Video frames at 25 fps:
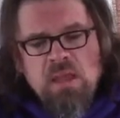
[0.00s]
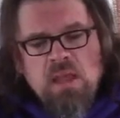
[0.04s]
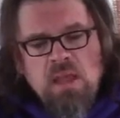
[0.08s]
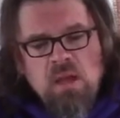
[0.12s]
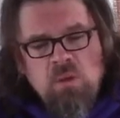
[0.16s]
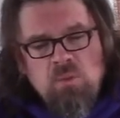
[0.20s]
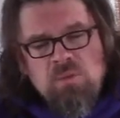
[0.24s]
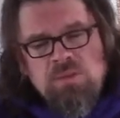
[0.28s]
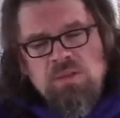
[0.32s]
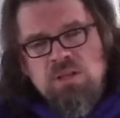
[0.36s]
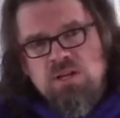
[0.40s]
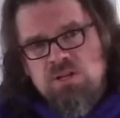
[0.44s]

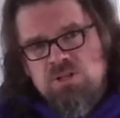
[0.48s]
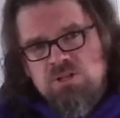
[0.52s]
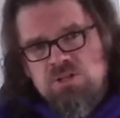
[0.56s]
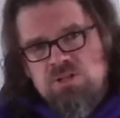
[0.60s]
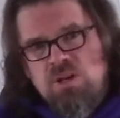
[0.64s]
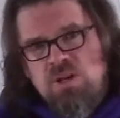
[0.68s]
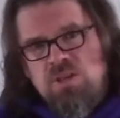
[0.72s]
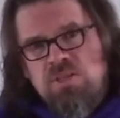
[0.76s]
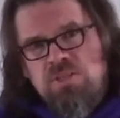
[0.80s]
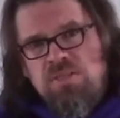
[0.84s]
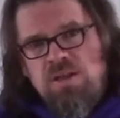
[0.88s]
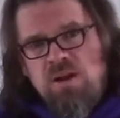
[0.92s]
And what the
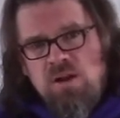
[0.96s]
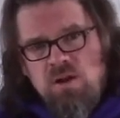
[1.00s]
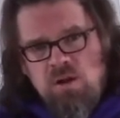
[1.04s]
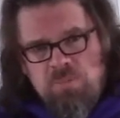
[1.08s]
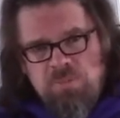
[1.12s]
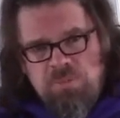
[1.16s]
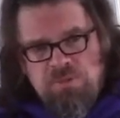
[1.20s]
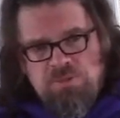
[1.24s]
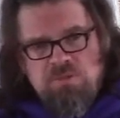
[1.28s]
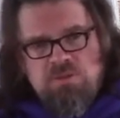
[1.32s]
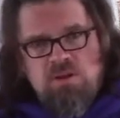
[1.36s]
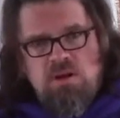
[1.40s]
Gestalt
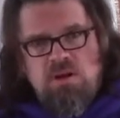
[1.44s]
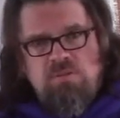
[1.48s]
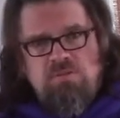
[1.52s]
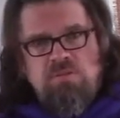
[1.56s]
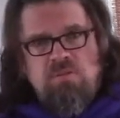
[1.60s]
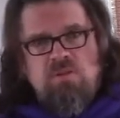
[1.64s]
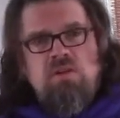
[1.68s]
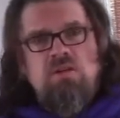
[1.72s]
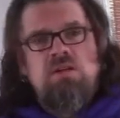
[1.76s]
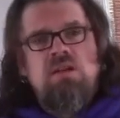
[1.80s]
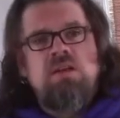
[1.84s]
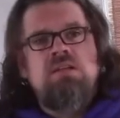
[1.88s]
therapists
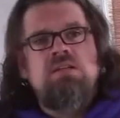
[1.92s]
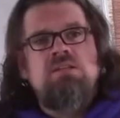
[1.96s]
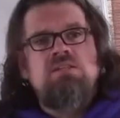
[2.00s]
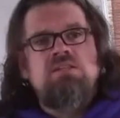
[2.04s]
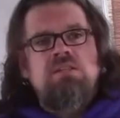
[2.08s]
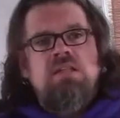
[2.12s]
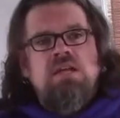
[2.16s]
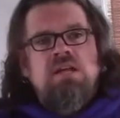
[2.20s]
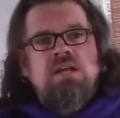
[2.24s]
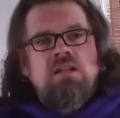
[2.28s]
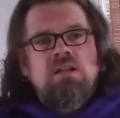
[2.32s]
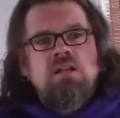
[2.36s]
offer is
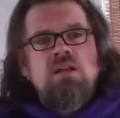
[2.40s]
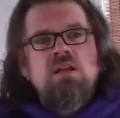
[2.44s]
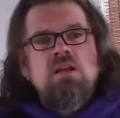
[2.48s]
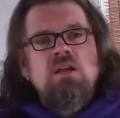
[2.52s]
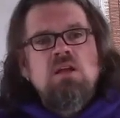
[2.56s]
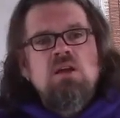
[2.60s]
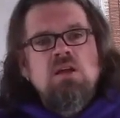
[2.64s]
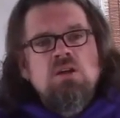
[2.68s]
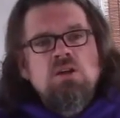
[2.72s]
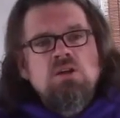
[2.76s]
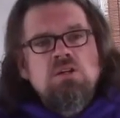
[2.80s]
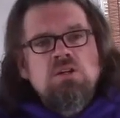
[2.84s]
that
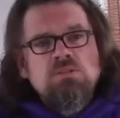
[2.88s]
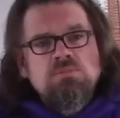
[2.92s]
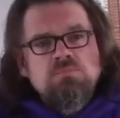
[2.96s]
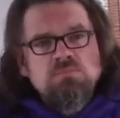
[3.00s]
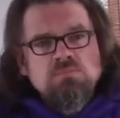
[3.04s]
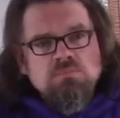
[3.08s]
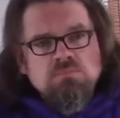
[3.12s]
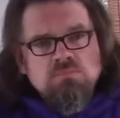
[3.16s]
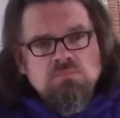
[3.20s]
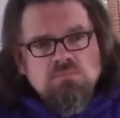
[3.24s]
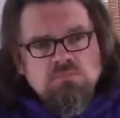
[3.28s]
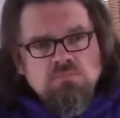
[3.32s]

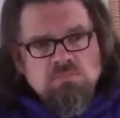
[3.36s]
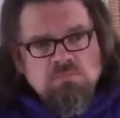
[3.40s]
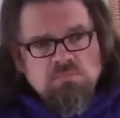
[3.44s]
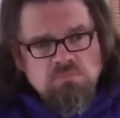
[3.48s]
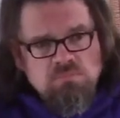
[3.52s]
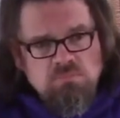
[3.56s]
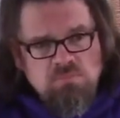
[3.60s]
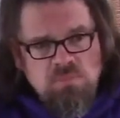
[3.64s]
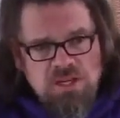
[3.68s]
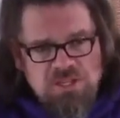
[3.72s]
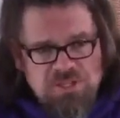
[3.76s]
a